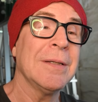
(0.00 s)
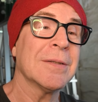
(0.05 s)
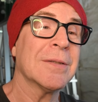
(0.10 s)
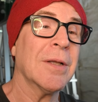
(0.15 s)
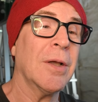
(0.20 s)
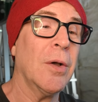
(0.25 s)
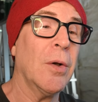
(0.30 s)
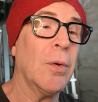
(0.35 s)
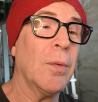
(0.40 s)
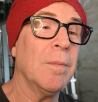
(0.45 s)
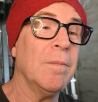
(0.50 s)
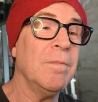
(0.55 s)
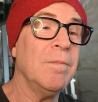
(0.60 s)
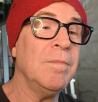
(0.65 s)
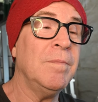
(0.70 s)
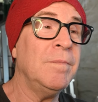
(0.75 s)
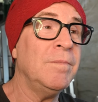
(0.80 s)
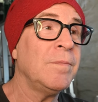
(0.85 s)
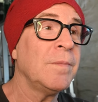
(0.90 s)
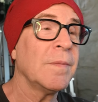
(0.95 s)
So,
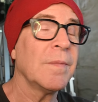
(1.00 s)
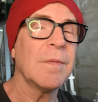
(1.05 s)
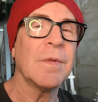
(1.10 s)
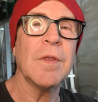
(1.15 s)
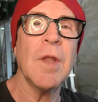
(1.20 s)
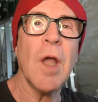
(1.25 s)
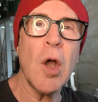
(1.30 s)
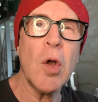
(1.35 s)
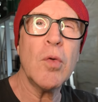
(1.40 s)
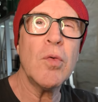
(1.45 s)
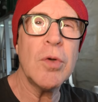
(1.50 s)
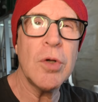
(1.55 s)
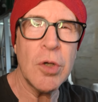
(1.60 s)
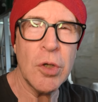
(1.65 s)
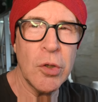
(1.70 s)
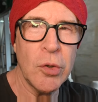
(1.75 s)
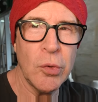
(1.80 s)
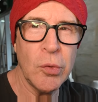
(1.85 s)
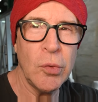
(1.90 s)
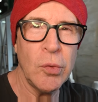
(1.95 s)
no
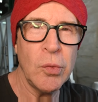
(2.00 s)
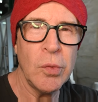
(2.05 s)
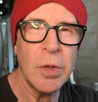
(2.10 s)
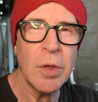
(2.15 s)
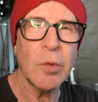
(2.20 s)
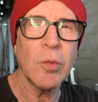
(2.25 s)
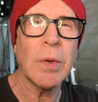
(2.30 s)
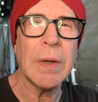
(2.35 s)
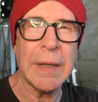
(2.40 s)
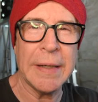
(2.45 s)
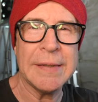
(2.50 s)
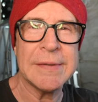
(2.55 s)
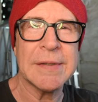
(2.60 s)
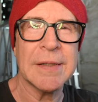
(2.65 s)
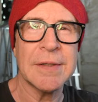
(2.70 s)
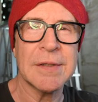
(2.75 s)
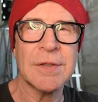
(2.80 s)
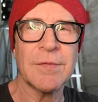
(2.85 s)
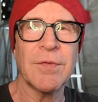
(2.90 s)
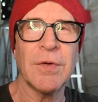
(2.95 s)
new
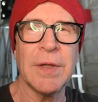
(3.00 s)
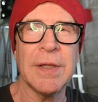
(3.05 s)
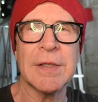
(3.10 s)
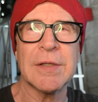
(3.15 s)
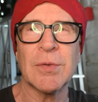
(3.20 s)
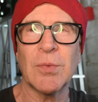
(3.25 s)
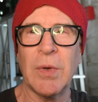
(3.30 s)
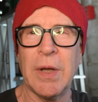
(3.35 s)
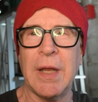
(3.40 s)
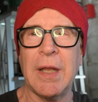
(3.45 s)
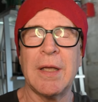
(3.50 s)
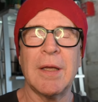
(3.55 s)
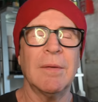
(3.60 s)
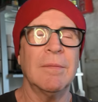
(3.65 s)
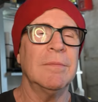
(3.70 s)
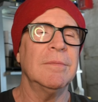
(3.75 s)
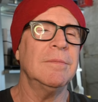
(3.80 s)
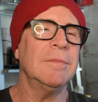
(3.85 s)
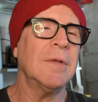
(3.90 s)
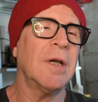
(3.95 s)
releases for this week,
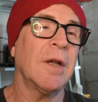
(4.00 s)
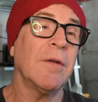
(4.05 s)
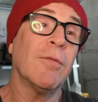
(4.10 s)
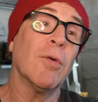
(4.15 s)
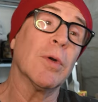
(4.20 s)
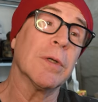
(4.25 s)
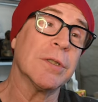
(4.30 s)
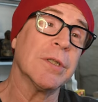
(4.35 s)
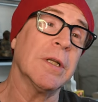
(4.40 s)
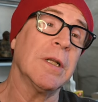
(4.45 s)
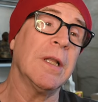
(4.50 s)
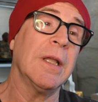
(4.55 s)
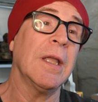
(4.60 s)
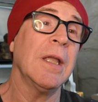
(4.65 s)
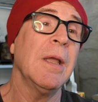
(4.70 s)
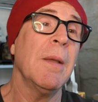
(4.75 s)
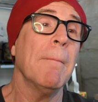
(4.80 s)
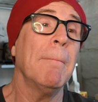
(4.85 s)
unfortunately.